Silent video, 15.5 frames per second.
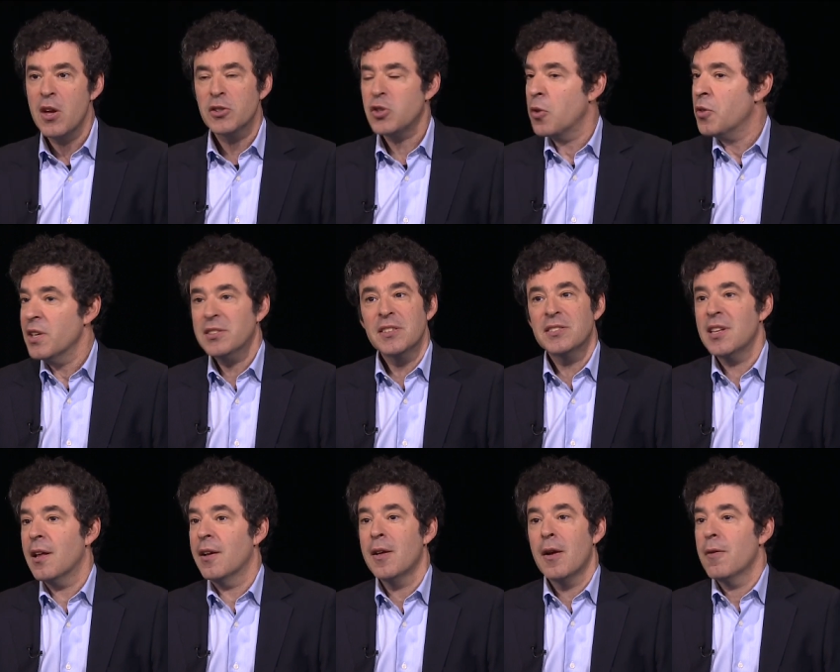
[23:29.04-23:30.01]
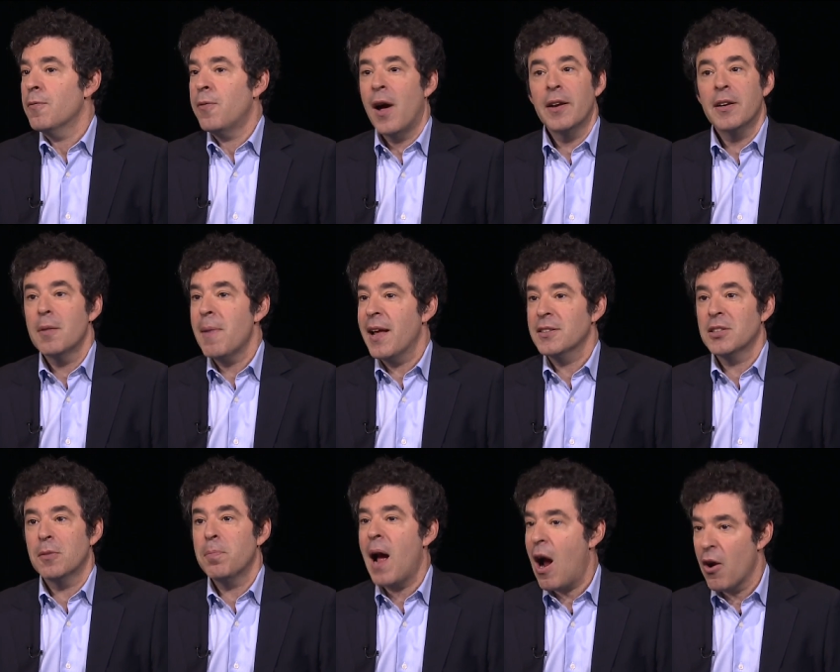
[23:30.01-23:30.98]
So this is the
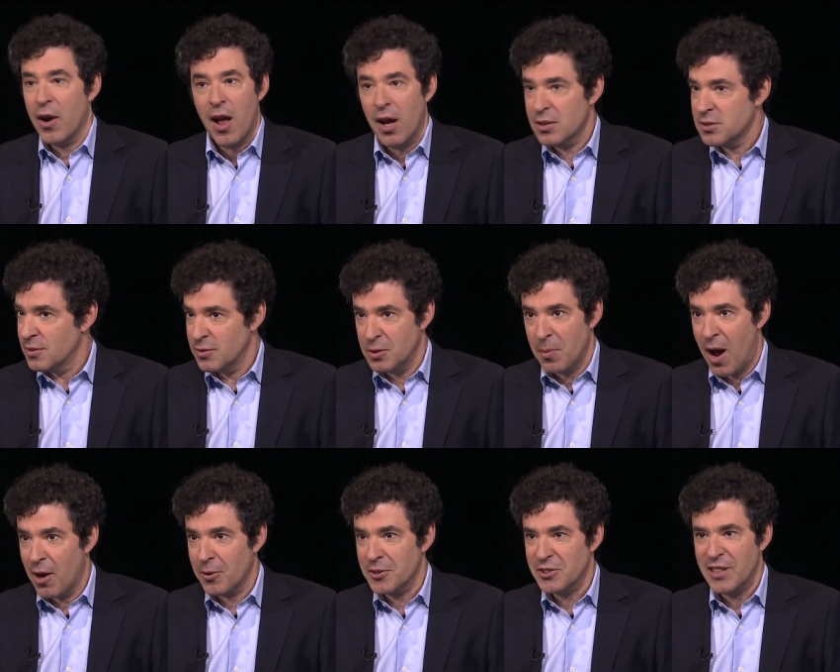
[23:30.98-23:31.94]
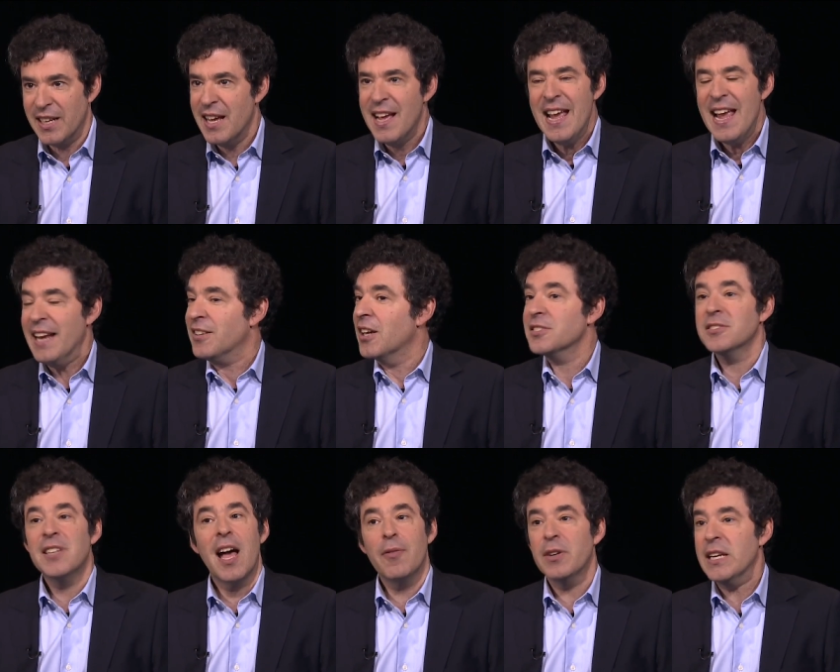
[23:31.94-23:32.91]
fundamental paradox of democracy. It
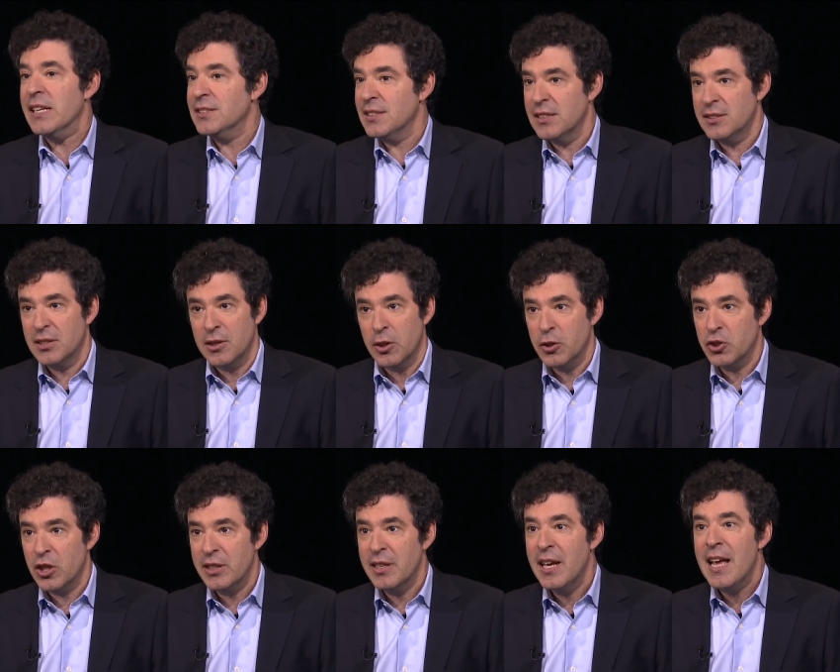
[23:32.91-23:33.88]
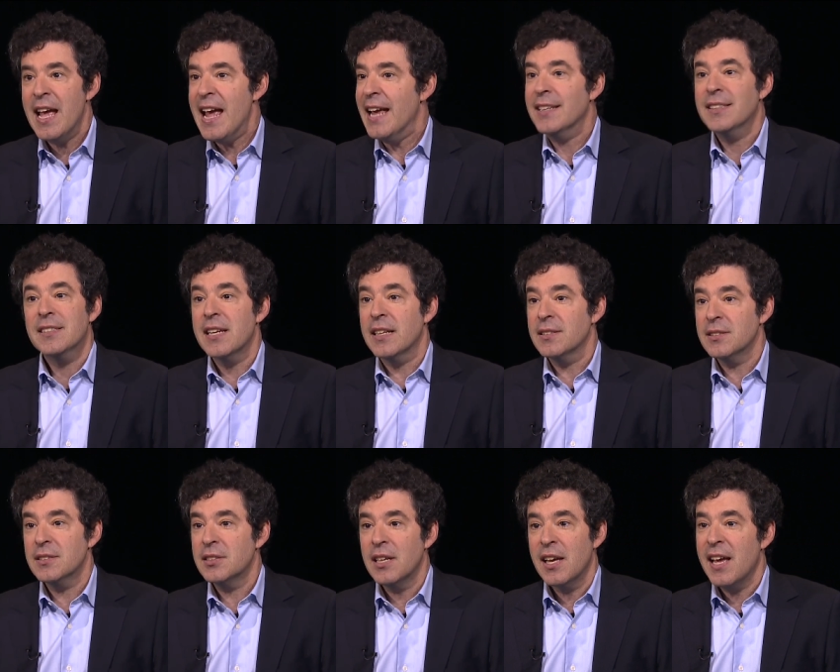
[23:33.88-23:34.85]
doesn't have an easy solution. It
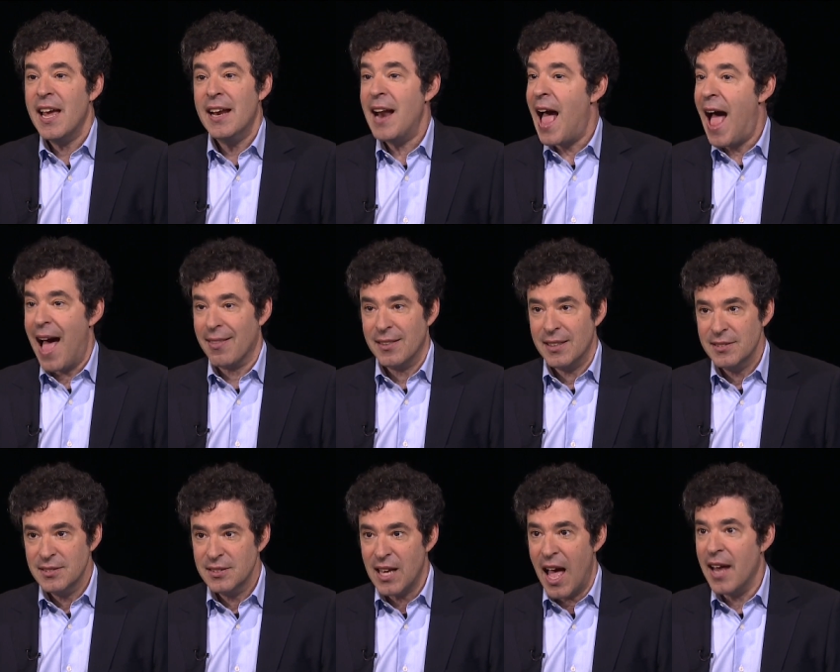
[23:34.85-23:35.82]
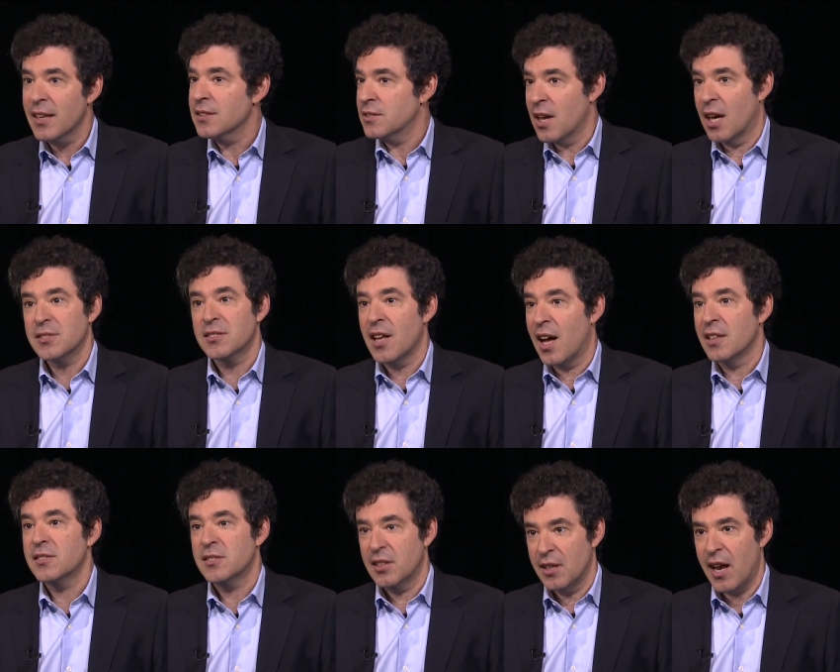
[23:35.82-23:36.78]
didn't in Athens, and it does
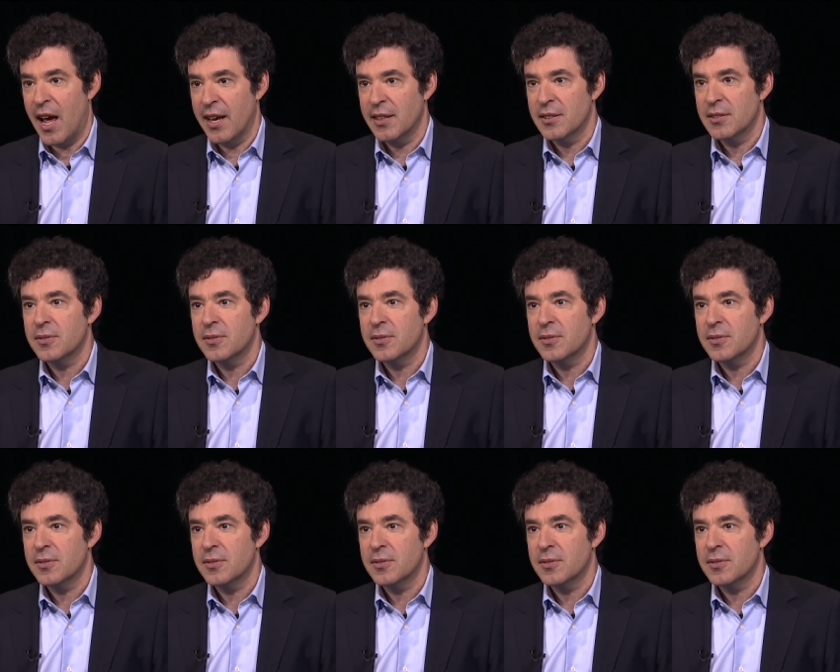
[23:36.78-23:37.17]
not today.